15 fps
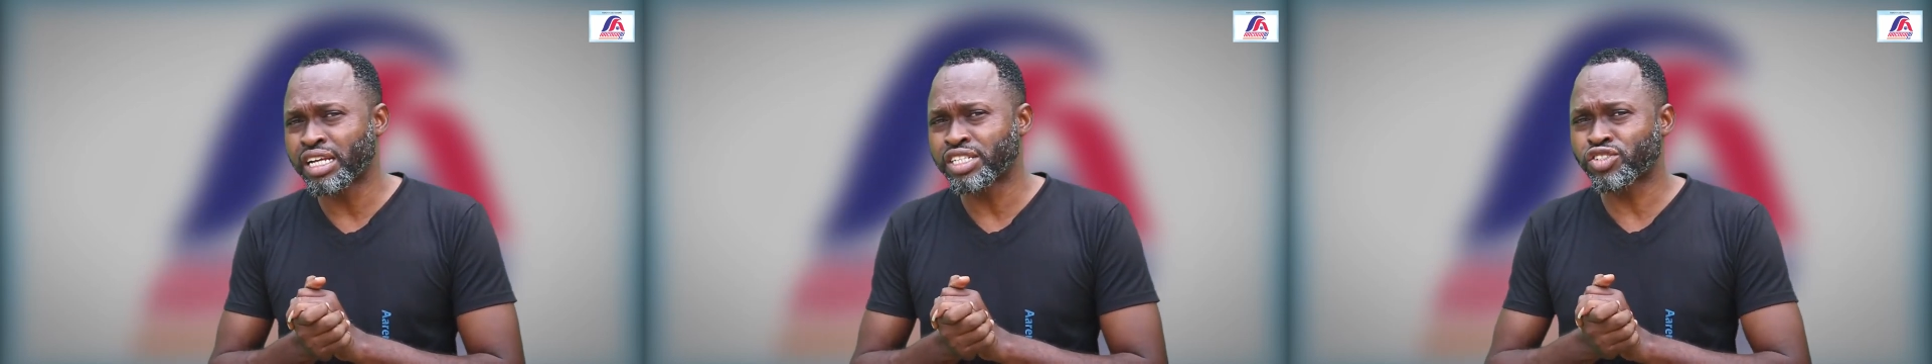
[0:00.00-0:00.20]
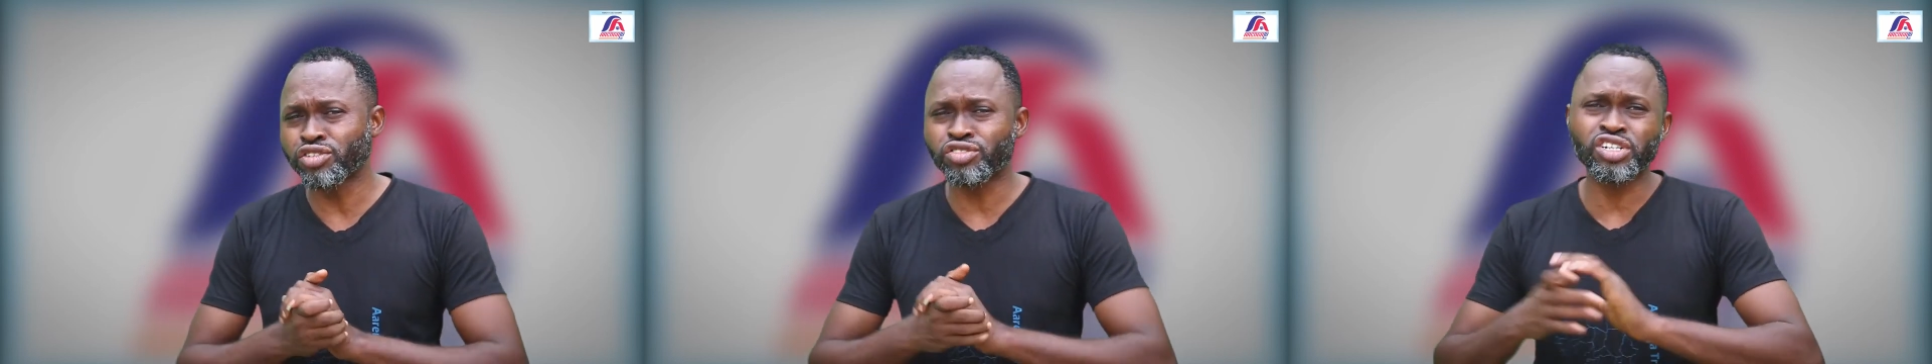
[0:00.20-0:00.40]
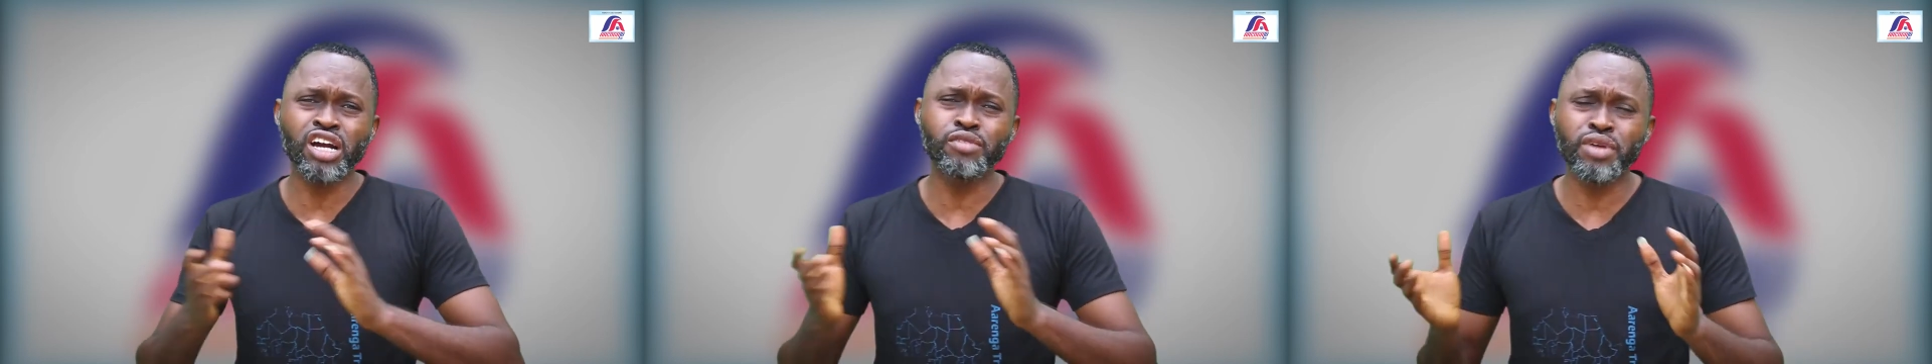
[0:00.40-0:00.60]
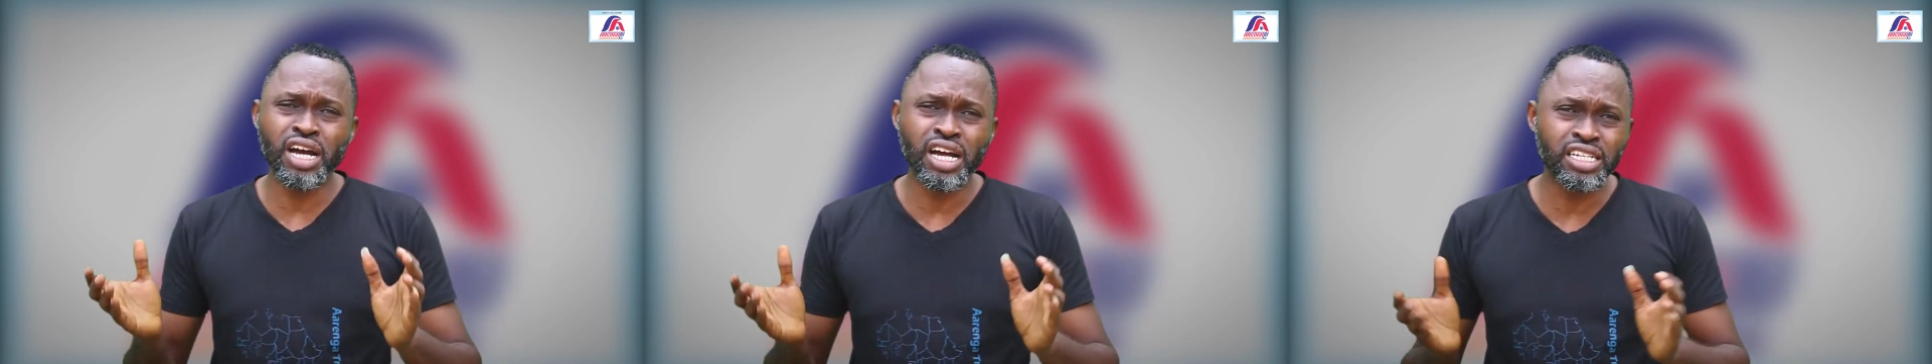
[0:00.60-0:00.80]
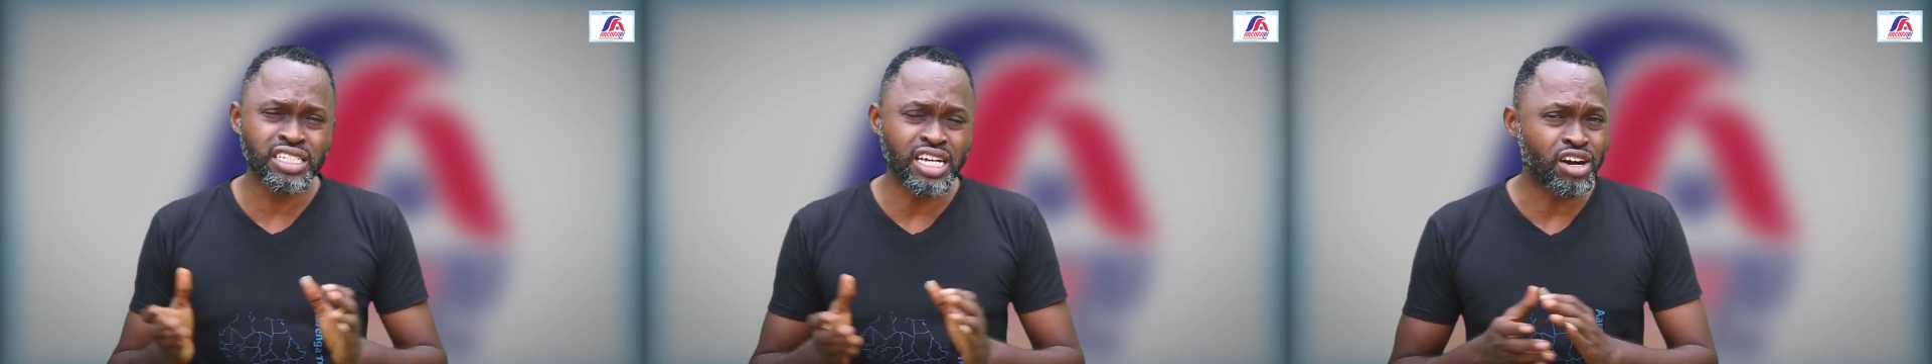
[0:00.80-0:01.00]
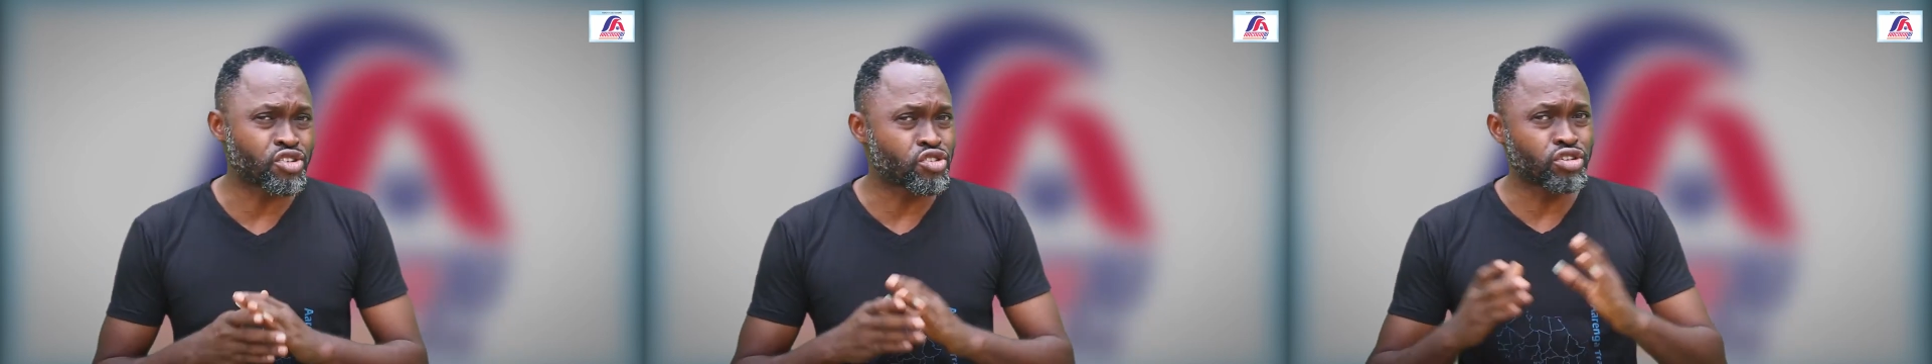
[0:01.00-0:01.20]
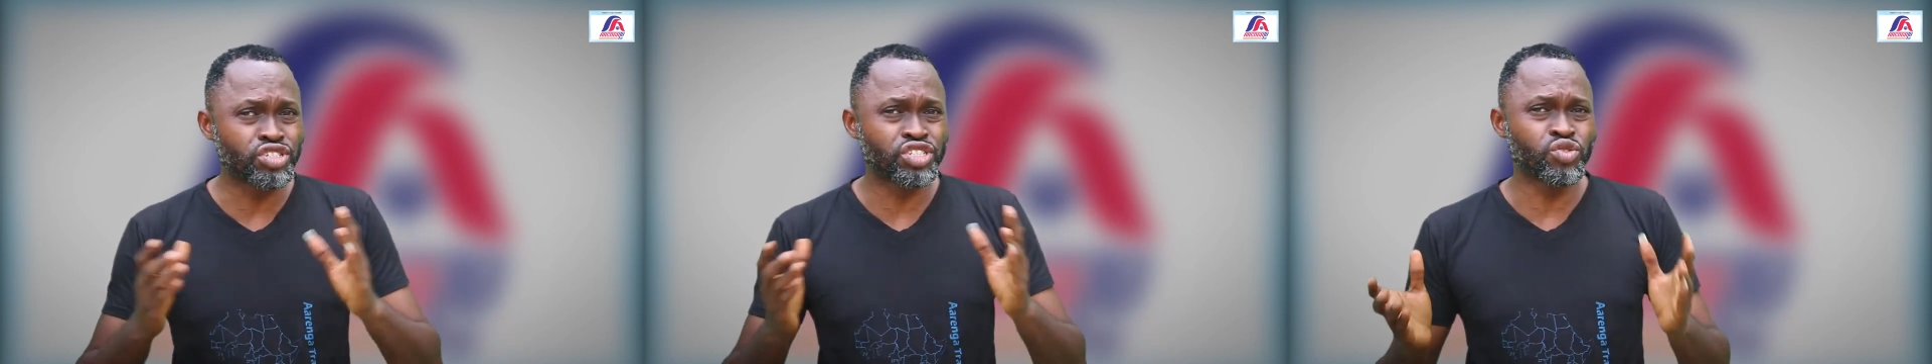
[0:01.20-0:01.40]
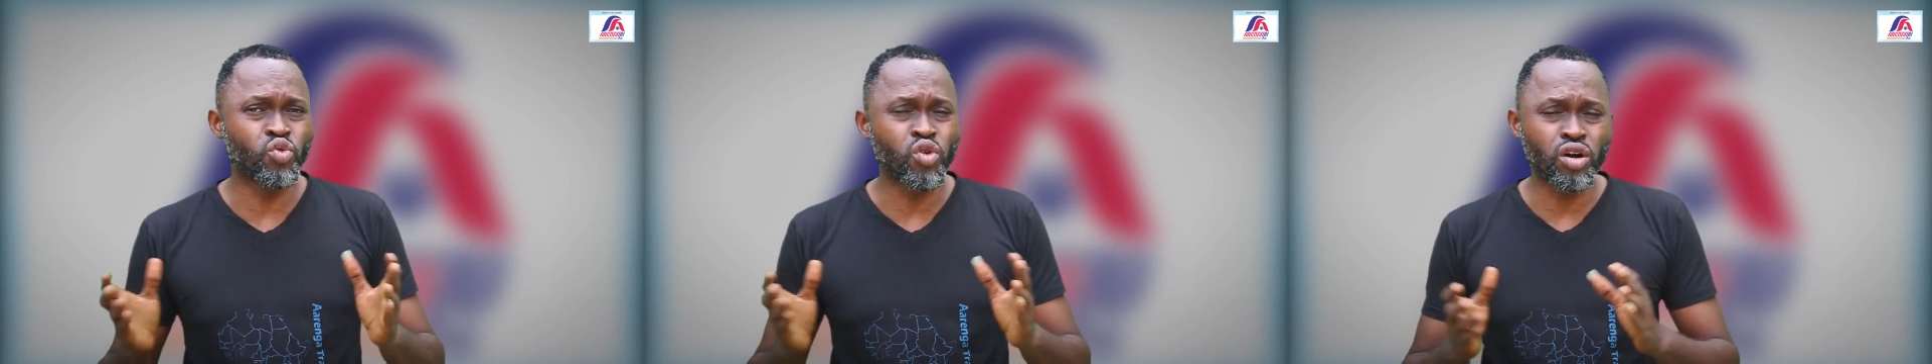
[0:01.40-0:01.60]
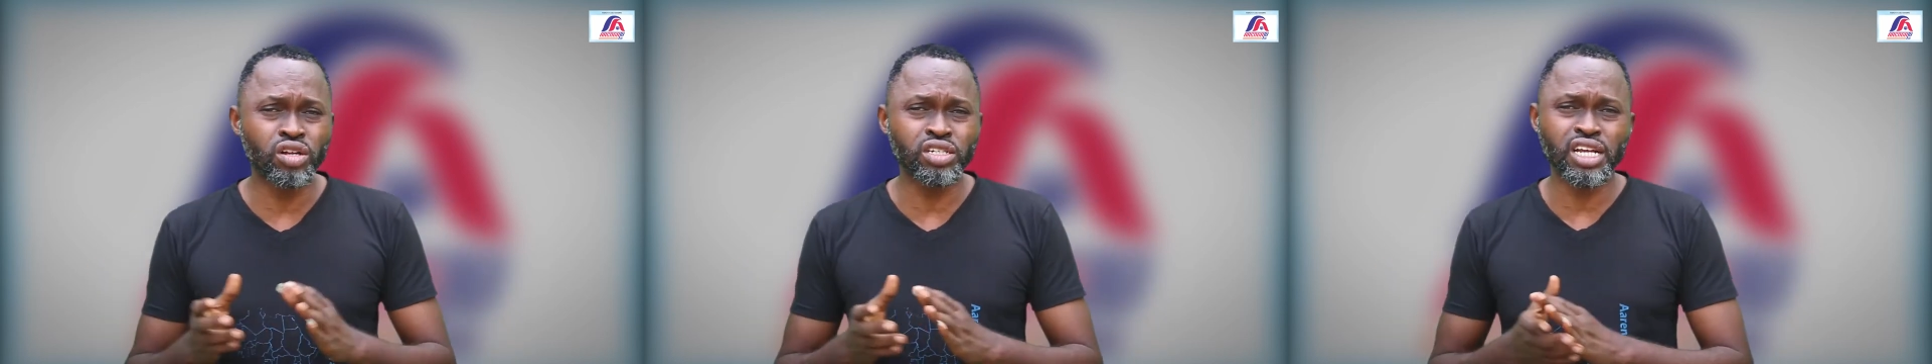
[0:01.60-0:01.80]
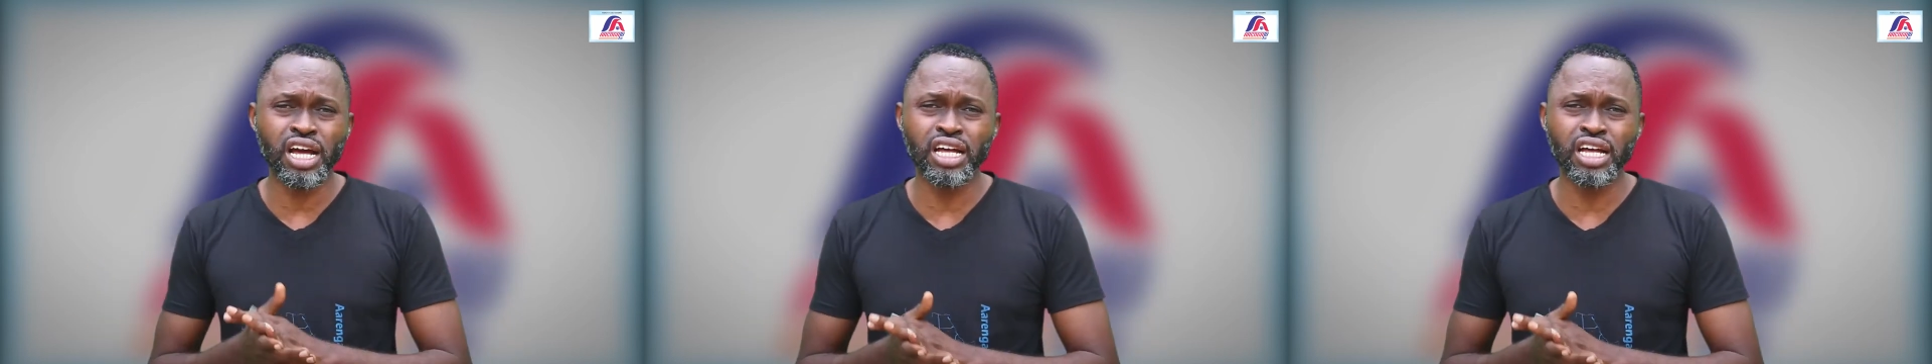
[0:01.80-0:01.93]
subscribers across the world,